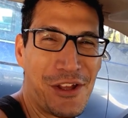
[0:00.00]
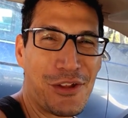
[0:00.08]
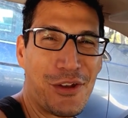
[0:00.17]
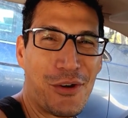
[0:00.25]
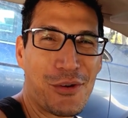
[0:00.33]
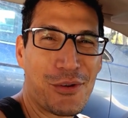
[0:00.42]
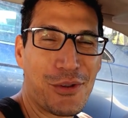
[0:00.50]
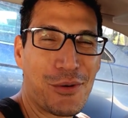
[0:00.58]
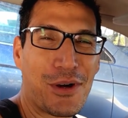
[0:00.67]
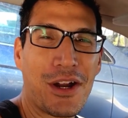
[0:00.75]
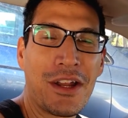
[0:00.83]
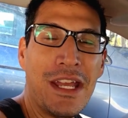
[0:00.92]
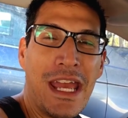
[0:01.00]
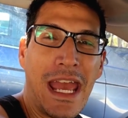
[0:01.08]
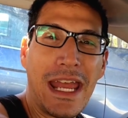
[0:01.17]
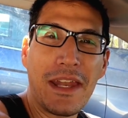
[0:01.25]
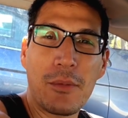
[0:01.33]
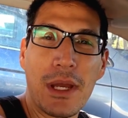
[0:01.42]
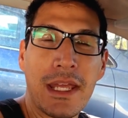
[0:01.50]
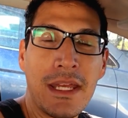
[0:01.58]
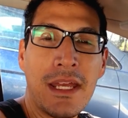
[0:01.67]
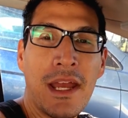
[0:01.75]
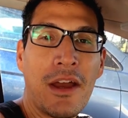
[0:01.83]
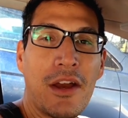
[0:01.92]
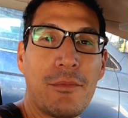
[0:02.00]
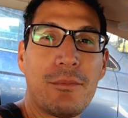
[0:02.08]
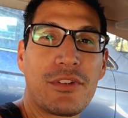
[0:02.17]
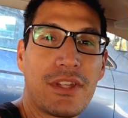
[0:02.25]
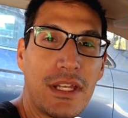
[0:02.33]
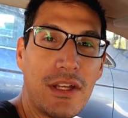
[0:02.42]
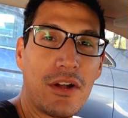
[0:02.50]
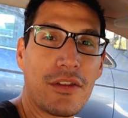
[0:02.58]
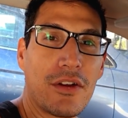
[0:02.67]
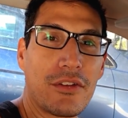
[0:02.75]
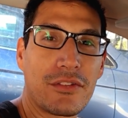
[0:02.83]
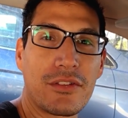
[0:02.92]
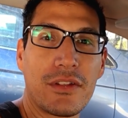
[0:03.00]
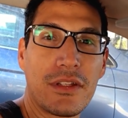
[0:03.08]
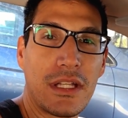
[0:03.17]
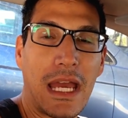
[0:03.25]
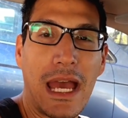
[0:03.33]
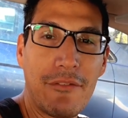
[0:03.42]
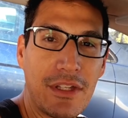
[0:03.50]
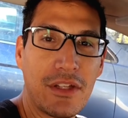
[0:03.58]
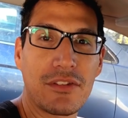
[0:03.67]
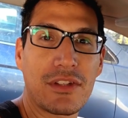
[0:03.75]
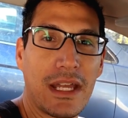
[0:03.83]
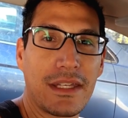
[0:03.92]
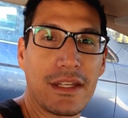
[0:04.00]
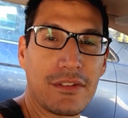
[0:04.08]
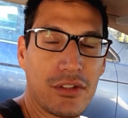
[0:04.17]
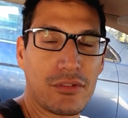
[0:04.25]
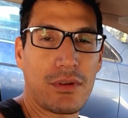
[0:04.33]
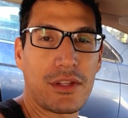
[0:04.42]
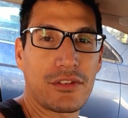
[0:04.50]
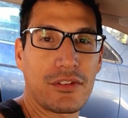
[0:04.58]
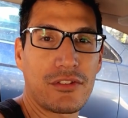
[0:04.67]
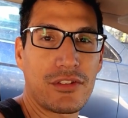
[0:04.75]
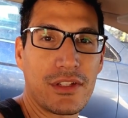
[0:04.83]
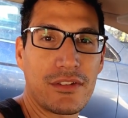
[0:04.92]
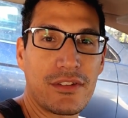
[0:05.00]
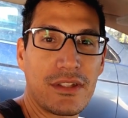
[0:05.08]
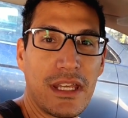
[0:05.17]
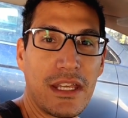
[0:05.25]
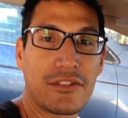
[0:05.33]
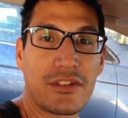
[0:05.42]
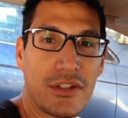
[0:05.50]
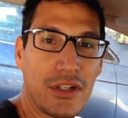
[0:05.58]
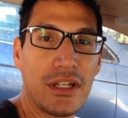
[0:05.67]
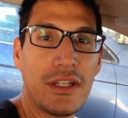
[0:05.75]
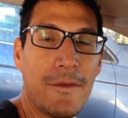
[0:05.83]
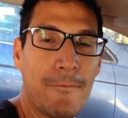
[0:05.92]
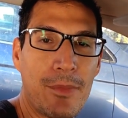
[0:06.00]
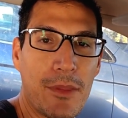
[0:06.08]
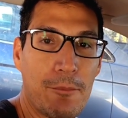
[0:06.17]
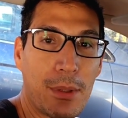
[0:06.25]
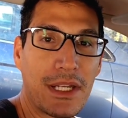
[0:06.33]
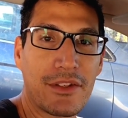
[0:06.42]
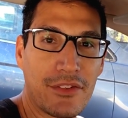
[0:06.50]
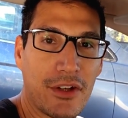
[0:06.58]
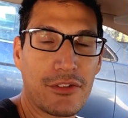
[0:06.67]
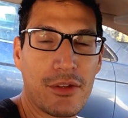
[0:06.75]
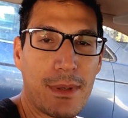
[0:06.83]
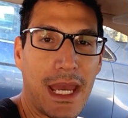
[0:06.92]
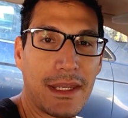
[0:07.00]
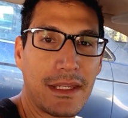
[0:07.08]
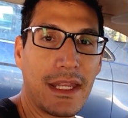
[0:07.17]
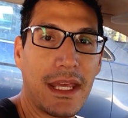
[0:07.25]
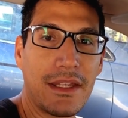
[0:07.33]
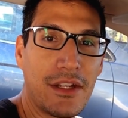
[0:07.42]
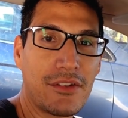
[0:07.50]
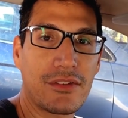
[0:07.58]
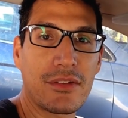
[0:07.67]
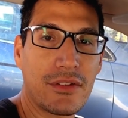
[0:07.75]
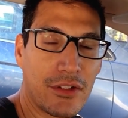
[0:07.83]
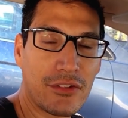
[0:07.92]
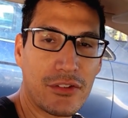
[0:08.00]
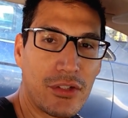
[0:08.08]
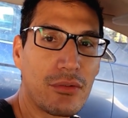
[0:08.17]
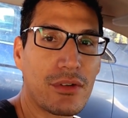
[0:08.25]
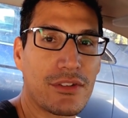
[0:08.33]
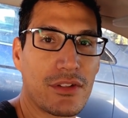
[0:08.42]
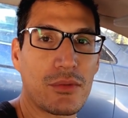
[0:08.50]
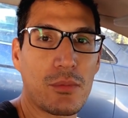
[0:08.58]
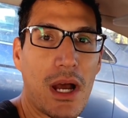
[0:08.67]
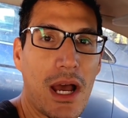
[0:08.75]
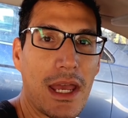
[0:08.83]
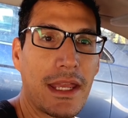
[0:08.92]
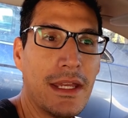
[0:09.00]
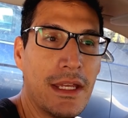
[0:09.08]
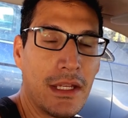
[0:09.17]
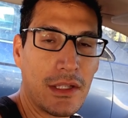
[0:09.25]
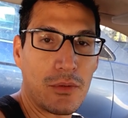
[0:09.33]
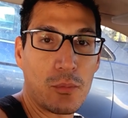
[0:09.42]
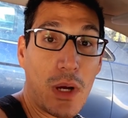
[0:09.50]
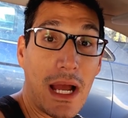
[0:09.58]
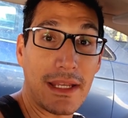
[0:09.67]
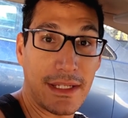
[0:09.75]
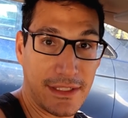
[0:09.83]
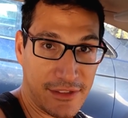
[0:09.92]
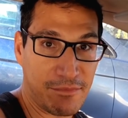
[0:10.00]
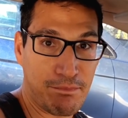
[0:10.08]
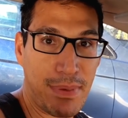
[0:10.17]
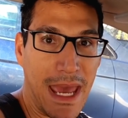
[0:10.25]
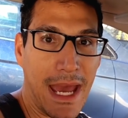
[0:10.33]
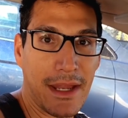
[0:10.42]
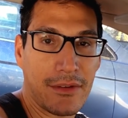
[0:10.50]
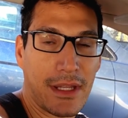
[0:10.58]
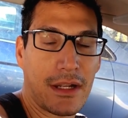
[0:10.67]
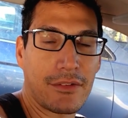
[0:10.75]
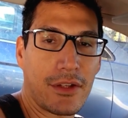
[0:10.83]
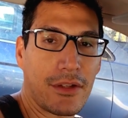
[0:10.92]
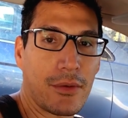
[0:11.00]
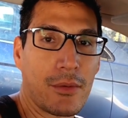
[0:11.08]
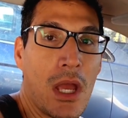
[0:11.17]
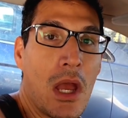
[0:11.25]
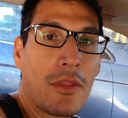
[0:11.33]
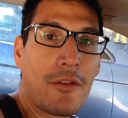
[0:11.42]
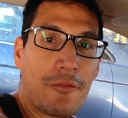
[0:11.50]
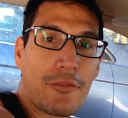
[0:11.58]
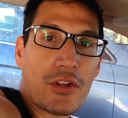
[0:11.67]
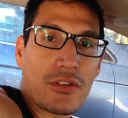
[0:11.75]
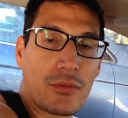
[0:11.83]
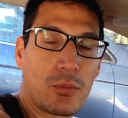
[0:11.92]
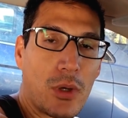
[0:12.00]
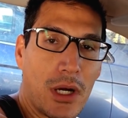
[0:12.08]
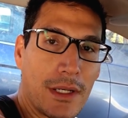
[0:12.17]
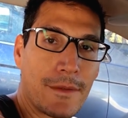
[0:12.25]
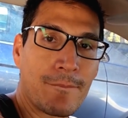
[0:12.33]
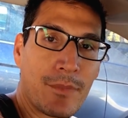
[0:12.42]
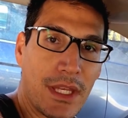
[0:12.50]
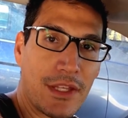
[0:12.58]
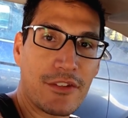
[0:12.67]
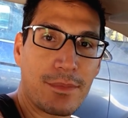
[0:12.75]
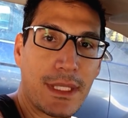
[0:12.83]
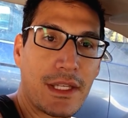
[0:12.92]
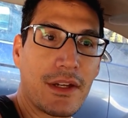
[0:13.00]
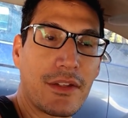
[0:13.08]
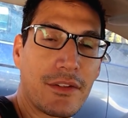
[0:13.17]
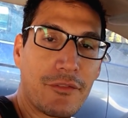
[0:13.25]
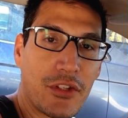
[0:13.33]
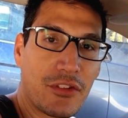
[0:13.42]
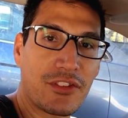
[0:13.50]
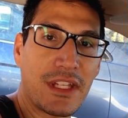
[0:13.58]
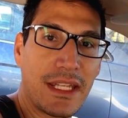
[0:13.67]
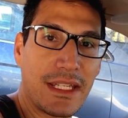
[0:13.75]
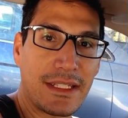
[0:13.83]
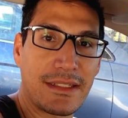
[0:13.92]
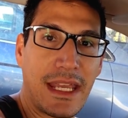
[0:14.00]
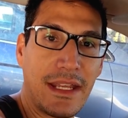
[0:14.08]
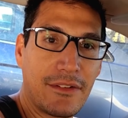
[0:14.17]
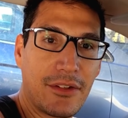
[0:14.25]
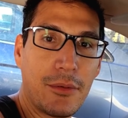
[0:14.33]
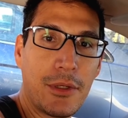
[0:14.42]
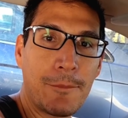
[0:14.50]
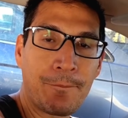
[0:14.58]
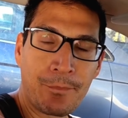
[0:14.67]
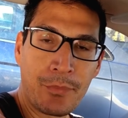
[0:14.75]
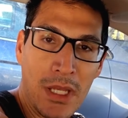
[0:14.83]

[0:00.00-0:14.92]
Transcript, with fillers: You know who you are. Anyway, setting all those, having those ideas, those resolutions, it's good, but it's also bad. And there's two reasons why it's bad that I'll tell you. The first one is because if you're setting a date to it,